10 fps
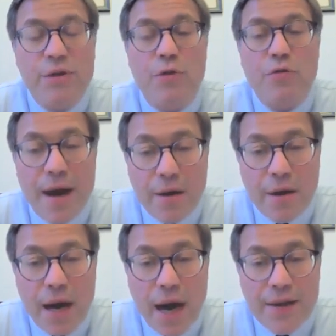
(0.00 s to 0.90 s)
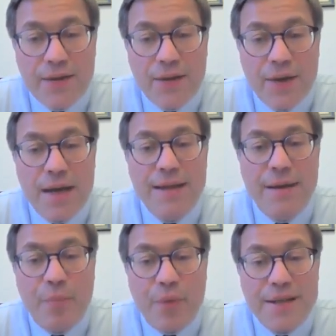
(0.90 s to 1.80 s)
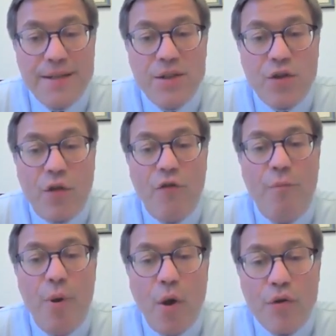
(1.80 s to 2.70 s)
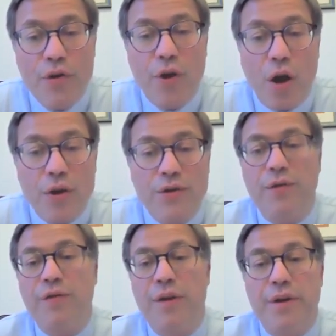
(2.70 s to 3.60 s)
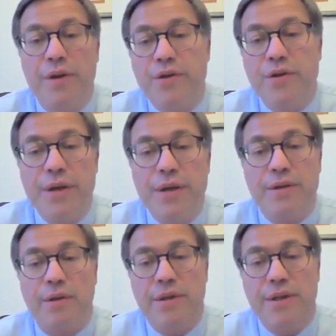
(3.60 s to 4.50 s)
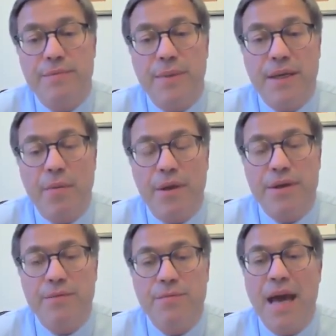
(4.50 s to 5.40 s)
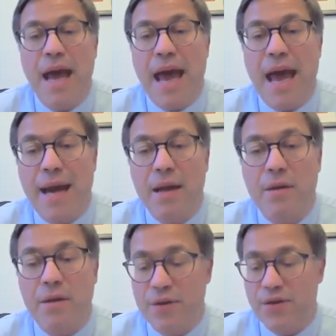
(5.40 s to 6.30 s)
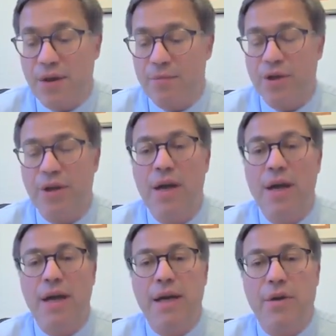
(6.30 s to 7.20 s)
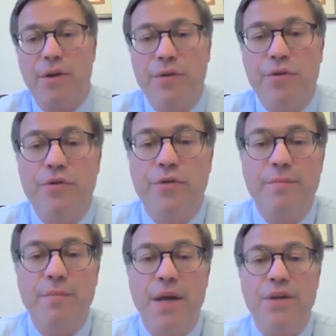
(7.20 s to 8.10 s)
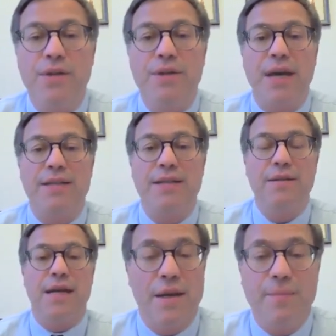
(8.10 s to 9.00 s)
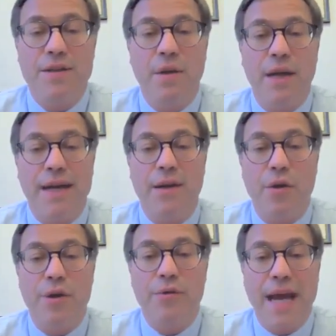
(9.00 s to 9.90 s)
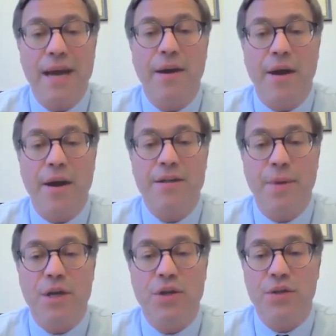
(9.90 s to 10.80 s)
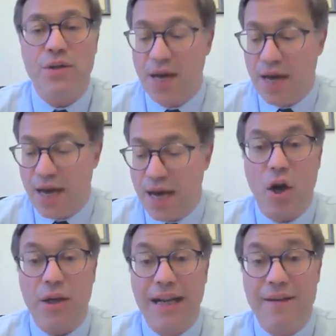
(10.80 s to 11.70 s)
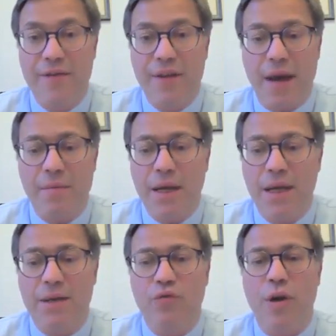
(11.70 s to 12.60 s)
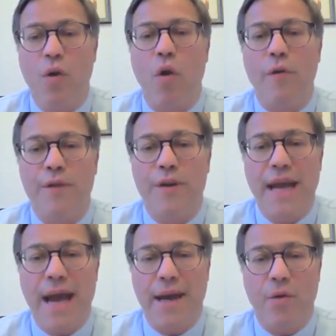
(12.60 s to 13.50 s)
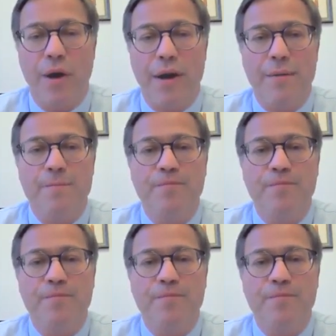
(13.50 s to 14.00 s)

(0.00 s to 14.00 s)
is to recognize the presence of both causes of liver injury, so dysmetabolism and alcohol consumption, in order to treat patients as well as possible and in order to categorize patients and not leave them into an orphan category.